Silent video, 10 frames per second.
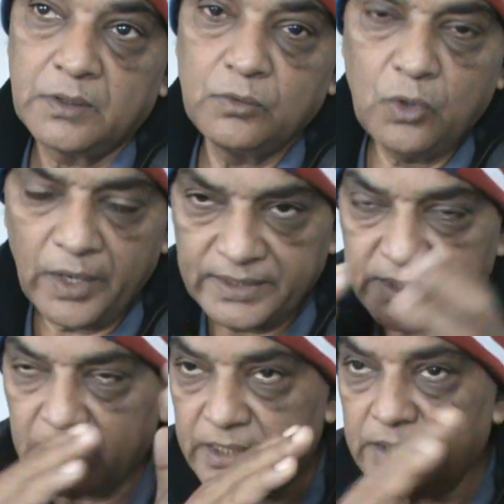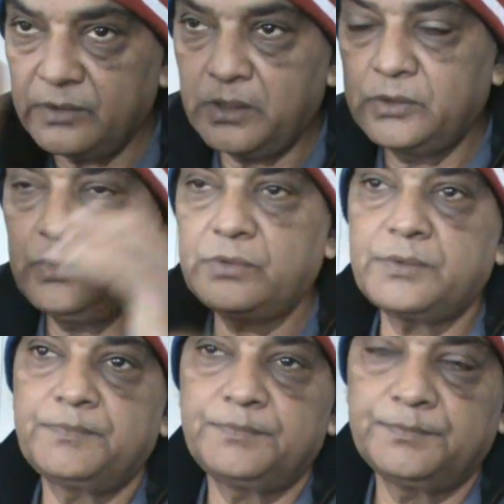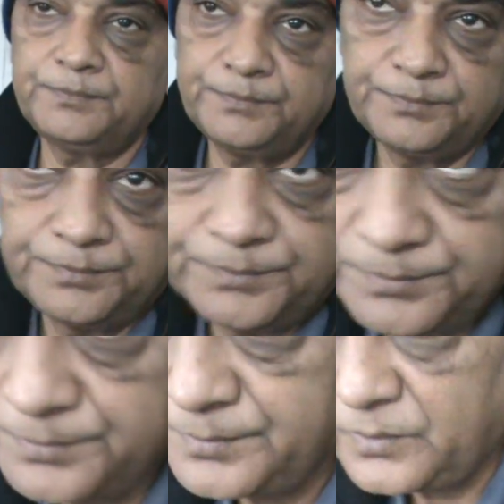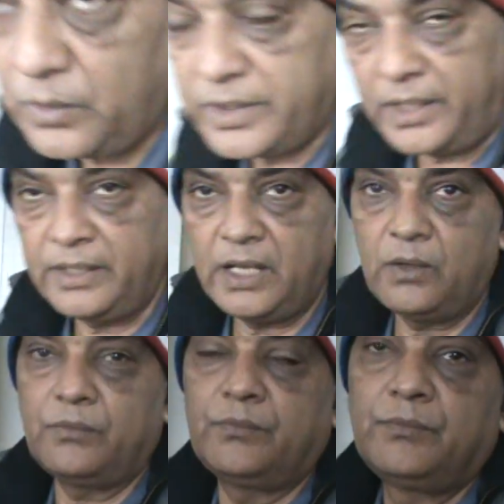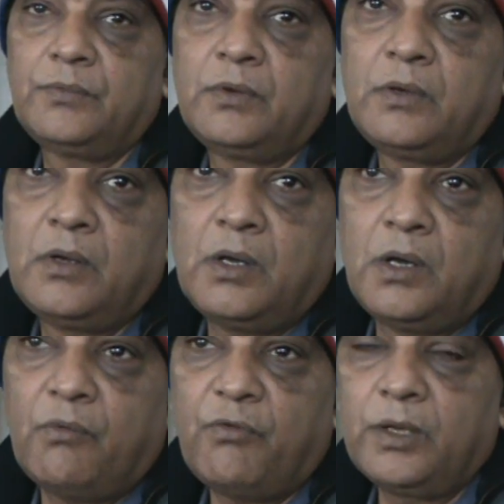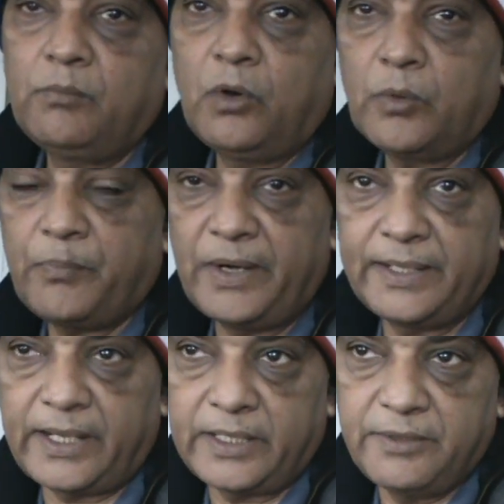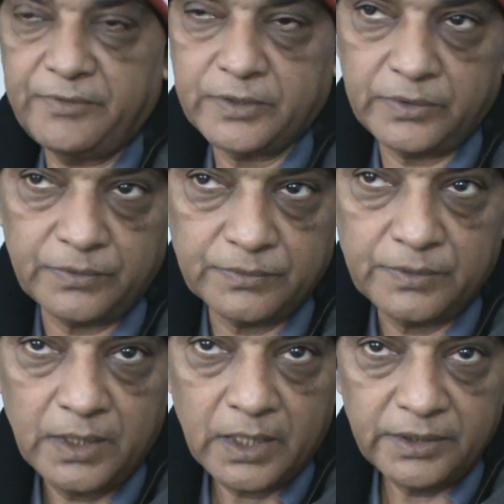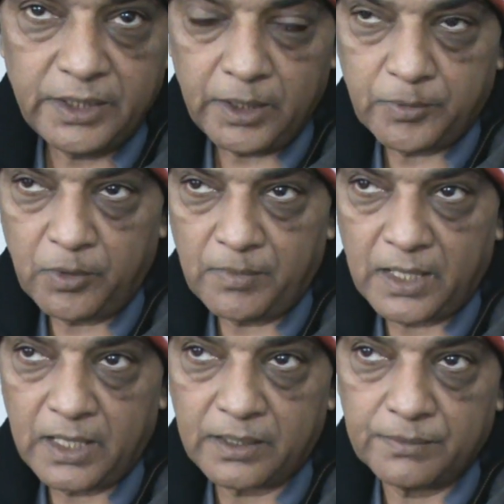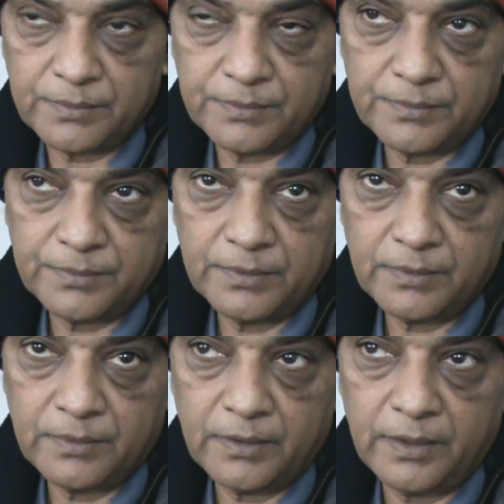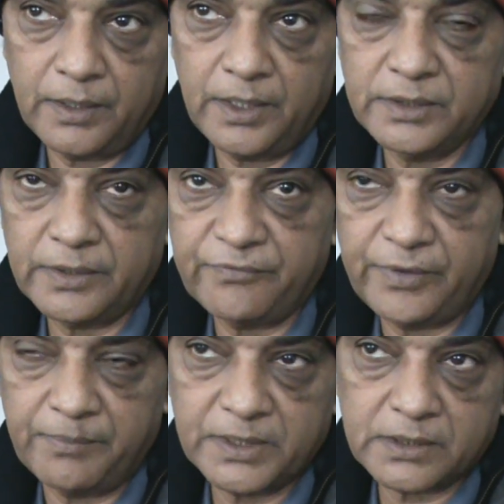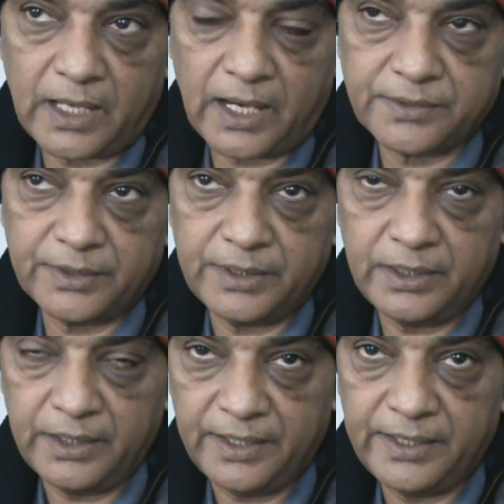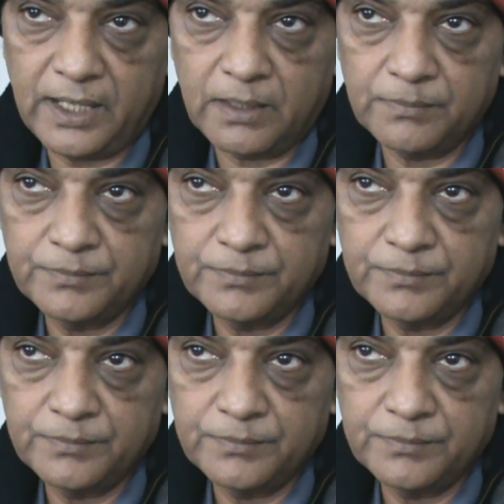Go and check in the YouTube. Okay, now, one more point I give to you. Dilip Kumar is a famous actor in India.